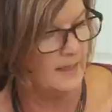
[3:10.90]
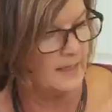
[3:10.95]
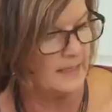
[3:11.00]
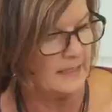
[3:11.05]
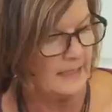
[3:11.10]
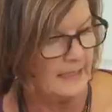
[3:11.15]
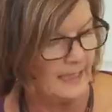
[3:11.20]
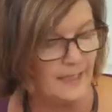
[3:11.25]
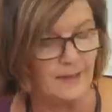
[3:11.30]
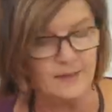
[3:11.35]
And
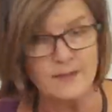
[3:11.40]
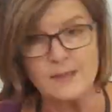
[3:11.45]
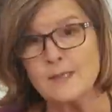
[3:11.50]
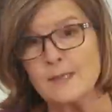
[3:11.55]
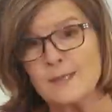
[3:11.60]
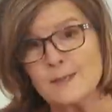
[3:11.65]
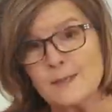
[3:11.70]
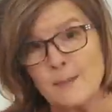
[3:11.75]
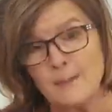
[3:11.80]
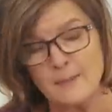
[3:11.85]
again,
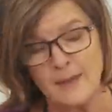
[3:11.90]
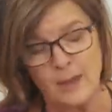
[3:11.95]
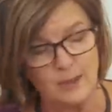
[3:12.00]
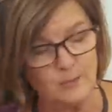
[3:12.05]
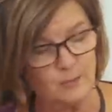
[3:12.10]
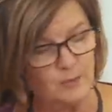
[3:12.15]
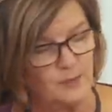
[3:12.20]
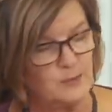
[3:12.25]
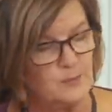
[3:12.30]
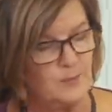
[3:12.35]
this is Mary
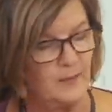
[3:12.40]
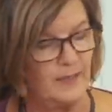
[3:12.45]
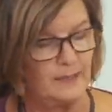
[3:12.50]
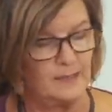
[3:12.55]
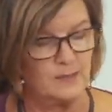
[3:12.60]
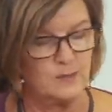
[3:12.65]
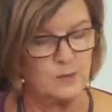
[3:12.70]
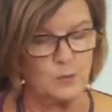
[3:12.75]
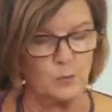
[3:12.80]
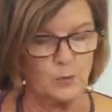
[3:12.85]
Brooks
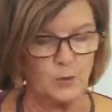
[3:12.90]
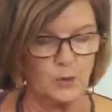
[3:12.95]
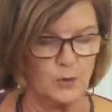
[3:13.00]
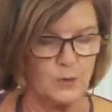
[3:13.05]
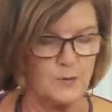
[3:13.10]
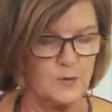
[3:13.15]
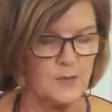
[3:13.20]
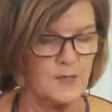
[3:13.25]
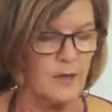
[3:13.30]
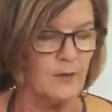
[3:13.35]
Picken's
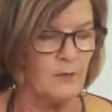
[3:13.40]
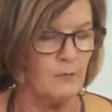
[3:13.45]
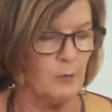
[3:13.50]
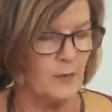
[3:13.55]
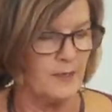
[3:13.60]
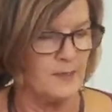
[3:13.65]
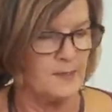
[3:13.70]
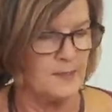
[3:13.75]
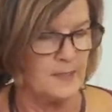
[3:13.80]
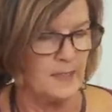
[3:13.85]
Words of
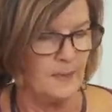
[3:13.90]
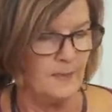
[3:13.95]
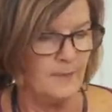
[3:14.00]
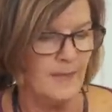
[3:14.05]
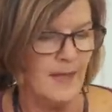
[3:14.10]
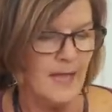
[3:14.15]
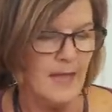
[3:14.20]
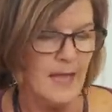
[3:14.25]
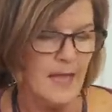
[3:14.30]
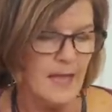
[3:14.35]
Wisdom.